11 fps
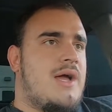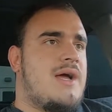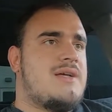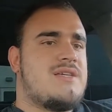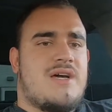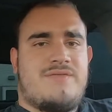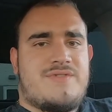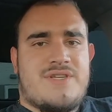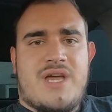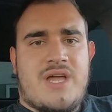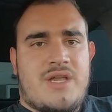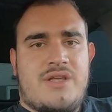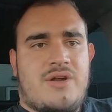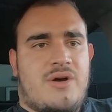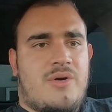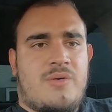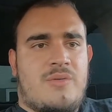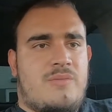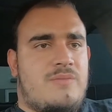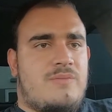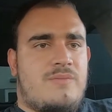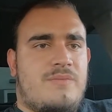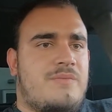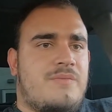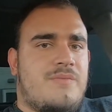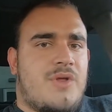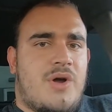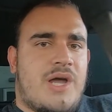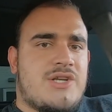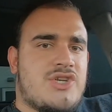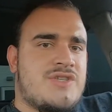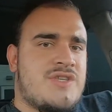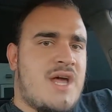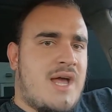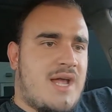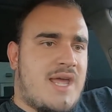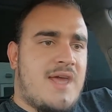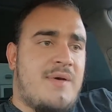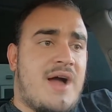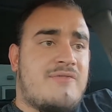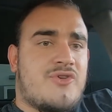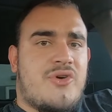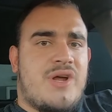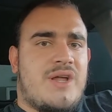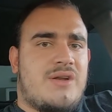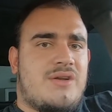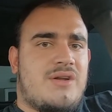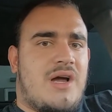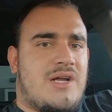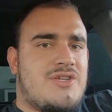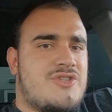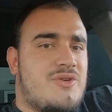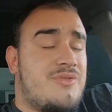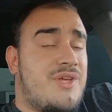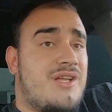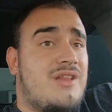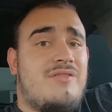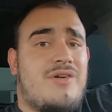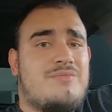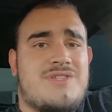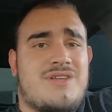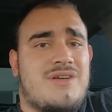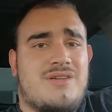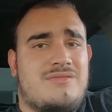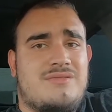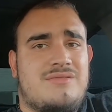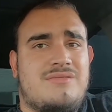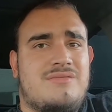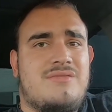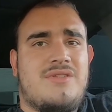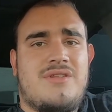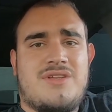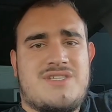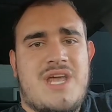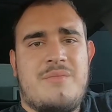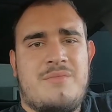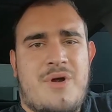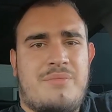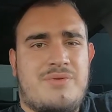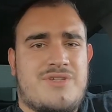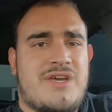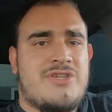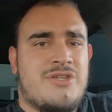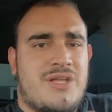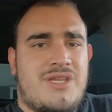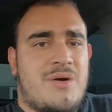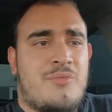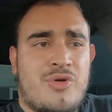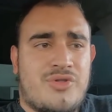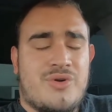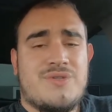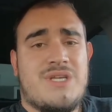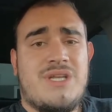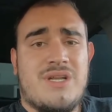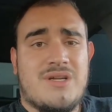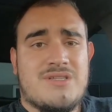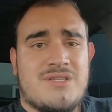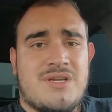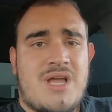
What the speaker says: As I've said, you know, the engines that came after it, I just don't think live up to the same reputation that the M113 does.